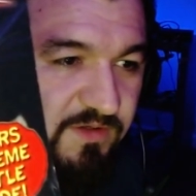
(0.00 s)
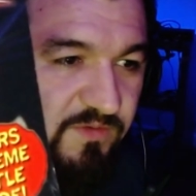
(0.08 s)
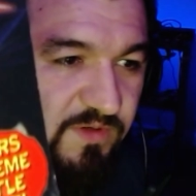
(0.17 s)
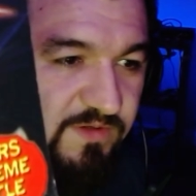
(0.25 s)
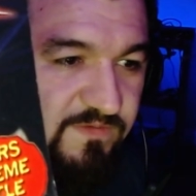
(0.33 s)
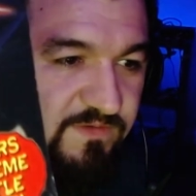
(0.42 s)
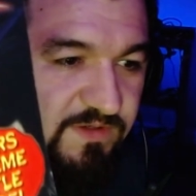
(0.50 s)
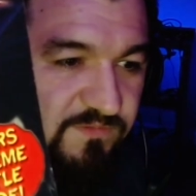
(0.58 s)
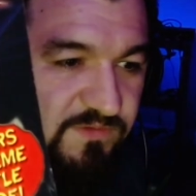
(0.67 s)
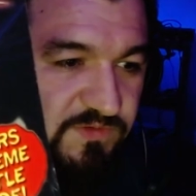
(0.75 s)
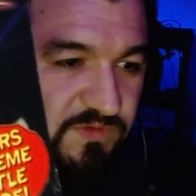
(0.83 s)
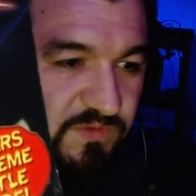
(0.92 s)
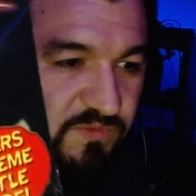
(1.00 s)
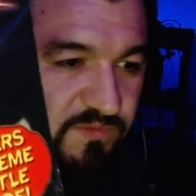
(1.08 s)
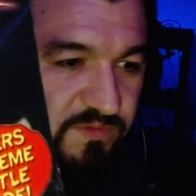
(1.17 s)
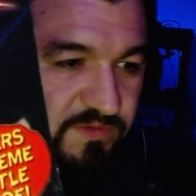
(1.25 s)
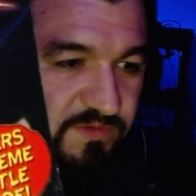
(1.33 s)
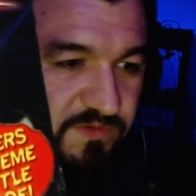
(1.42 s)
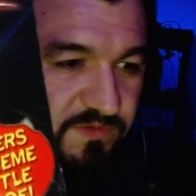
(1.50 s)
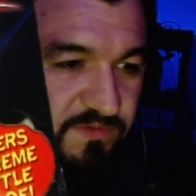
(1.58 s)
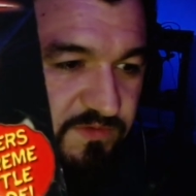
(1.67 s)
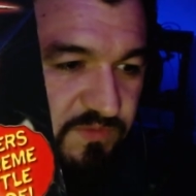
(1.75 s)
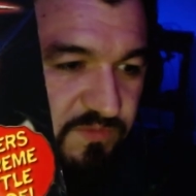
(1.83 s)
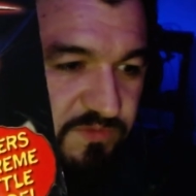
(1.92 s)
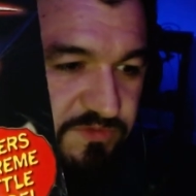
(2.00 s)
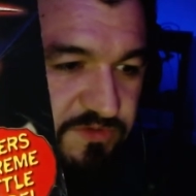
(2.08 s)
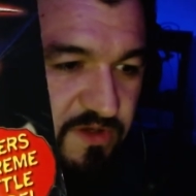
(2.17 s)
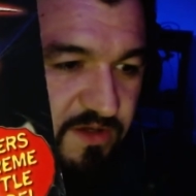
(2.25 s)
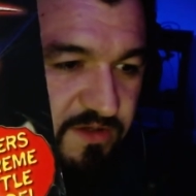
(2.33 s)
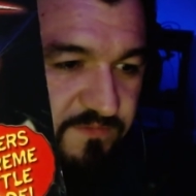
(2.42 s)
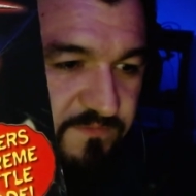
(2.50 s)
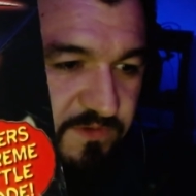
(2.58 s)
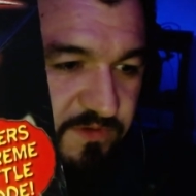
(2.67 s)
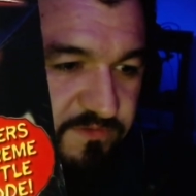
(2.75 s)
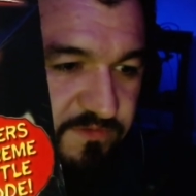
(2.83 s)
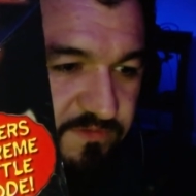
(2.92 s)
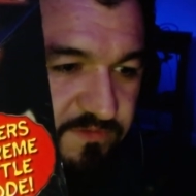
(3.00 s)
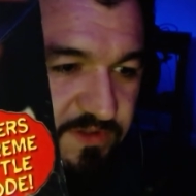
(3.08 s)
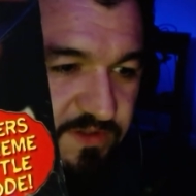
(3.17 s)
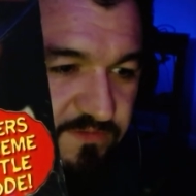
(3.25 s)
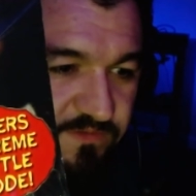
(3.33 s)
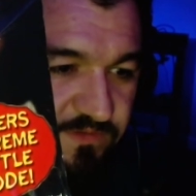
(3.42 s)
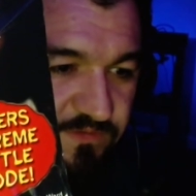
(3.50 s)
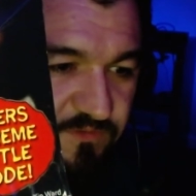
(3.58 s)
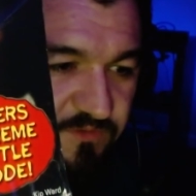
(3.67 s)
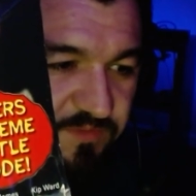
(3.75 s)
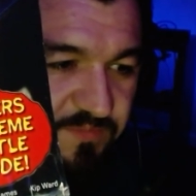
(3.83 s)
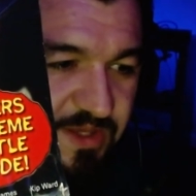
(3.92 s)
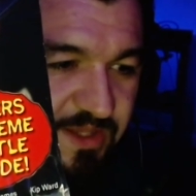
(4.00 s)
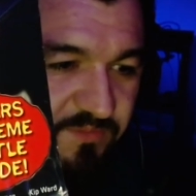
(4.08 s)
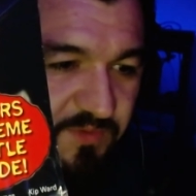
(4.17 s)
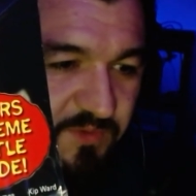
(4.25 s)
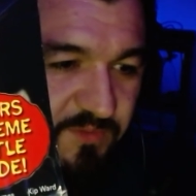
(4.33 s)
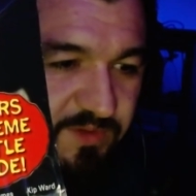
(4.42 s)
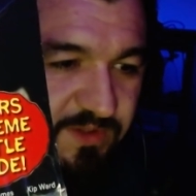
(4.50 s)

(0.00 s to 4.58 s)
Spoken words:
Resident Evil 2 Dual shock version covers extreme battle mode.